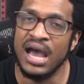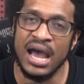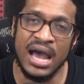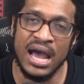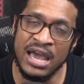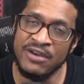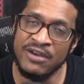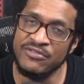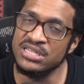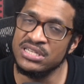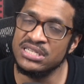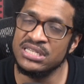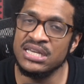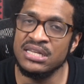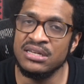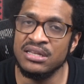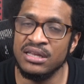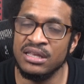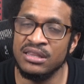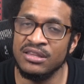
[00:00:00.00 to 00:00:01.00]
I haven't
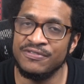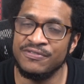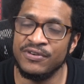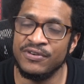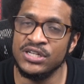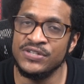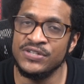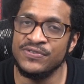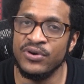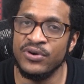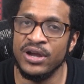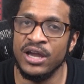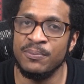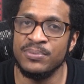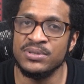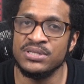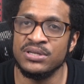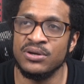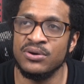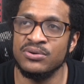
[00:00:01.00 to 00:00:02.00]
seen it in the first four
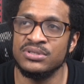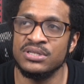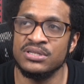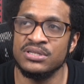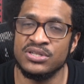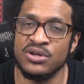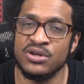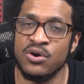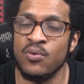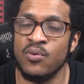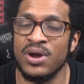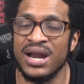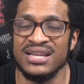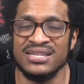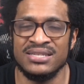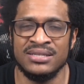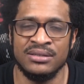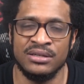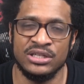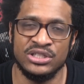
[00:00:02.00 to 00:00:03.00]
episodes, and so what I
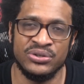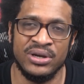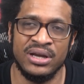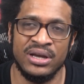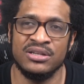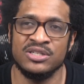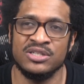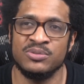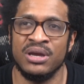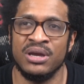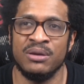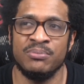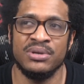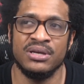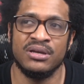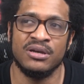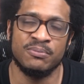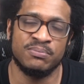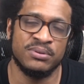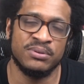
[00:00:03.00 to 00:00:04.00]
see in the trailers may
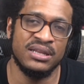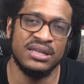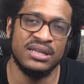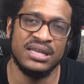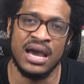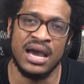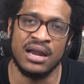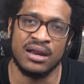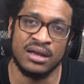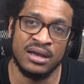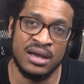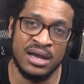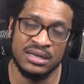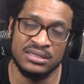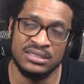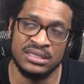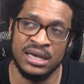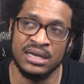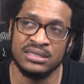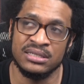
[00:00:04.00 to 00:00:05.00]
be completely out of
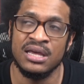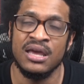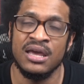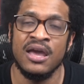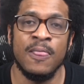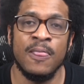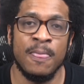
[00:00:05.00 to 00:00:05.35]
context.